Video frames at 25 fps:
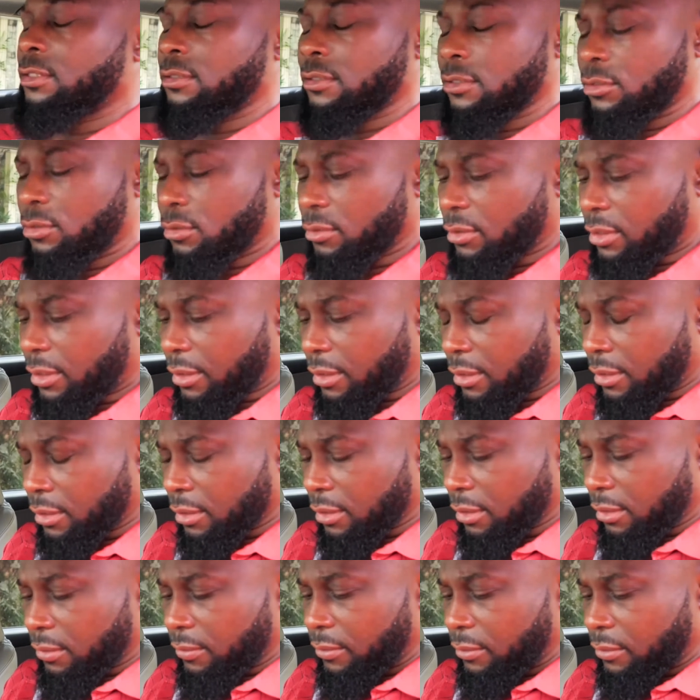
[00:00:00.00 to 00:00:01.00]
It's okay.
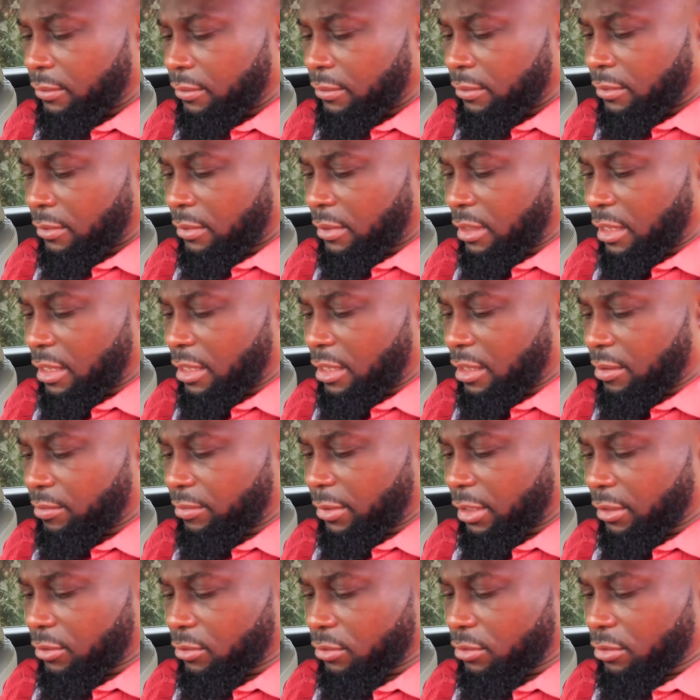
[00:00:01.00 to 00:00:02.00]

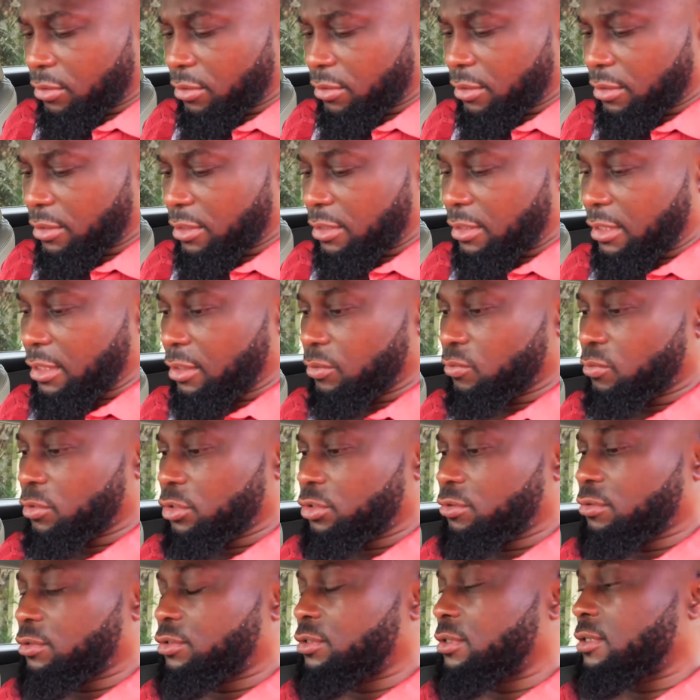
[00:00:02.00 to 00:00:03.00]
I couldn't understand
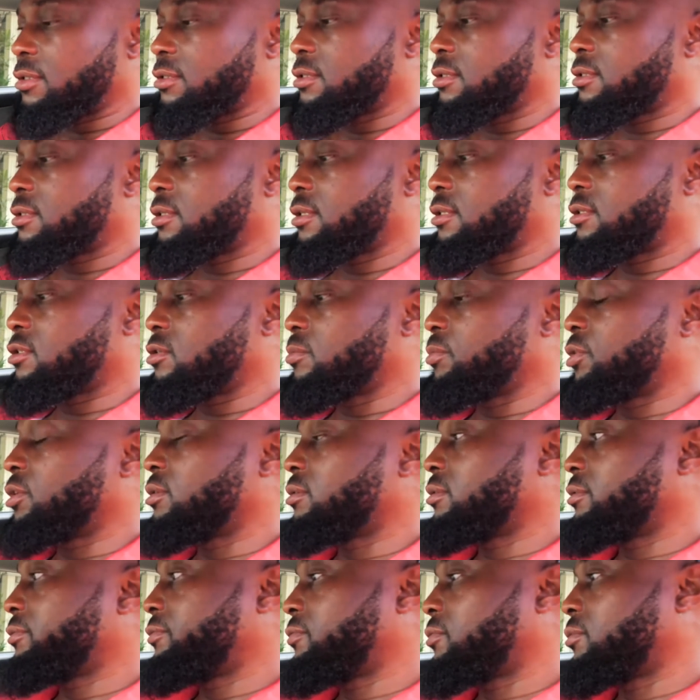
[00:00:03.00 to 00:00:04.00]
what you were trying to say to me
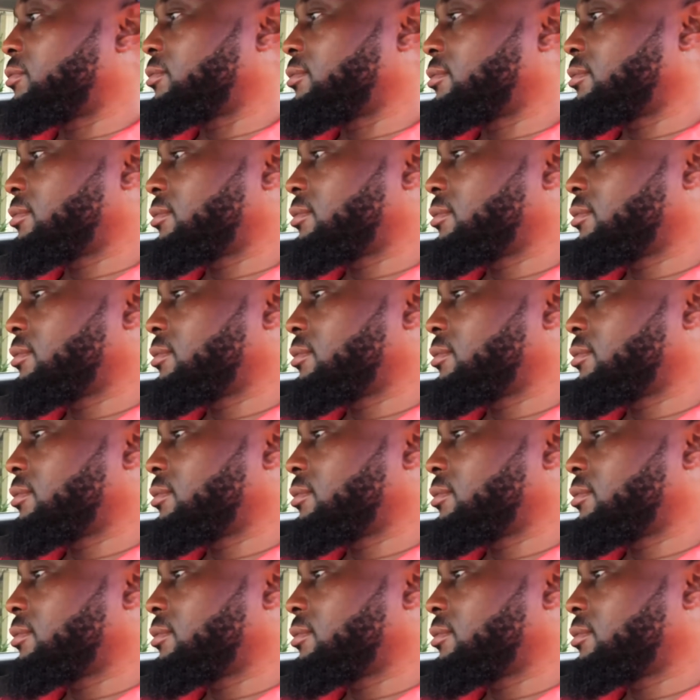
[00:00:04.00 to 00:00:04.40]
on the phone.